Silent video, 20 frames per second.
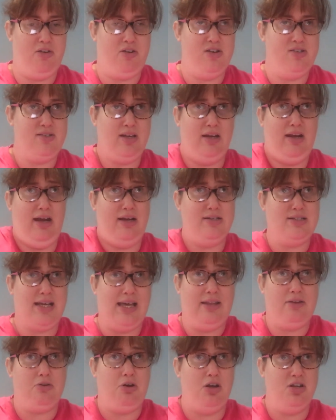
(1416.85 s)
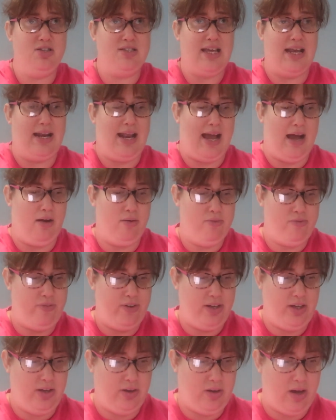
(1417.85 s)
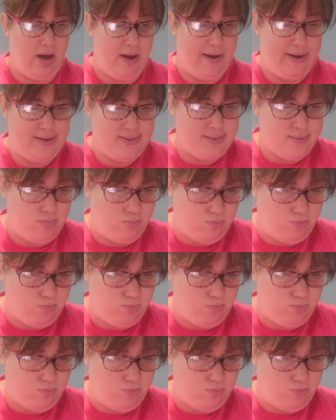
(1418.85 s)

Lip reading: because I like to get the content out for you guys.